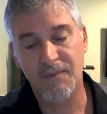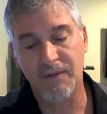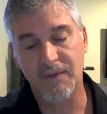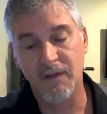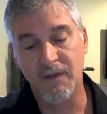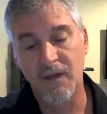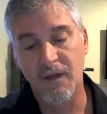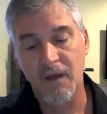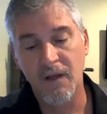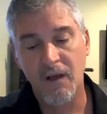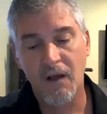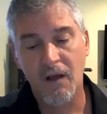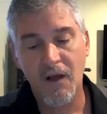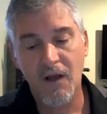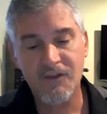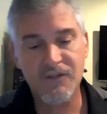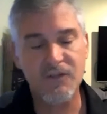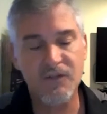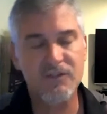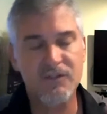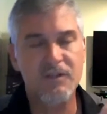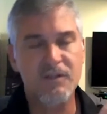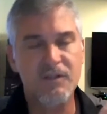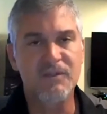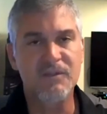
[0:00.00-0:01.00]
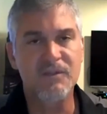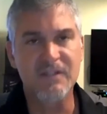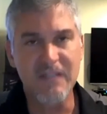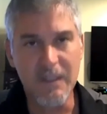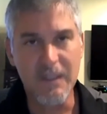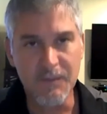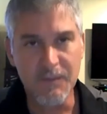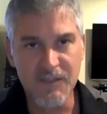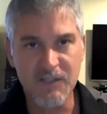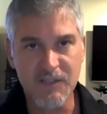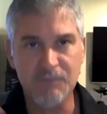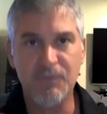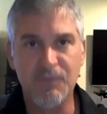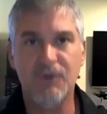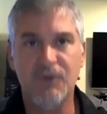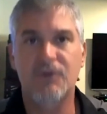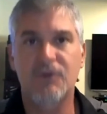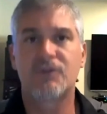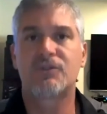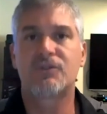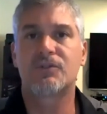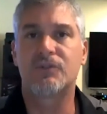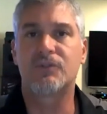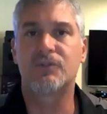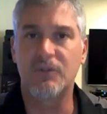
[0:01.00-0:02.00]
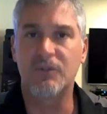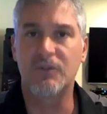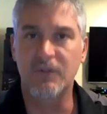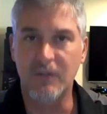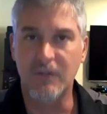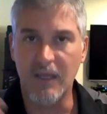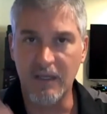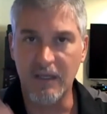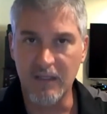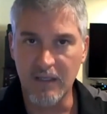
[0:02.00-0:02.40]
and also some deep spiritual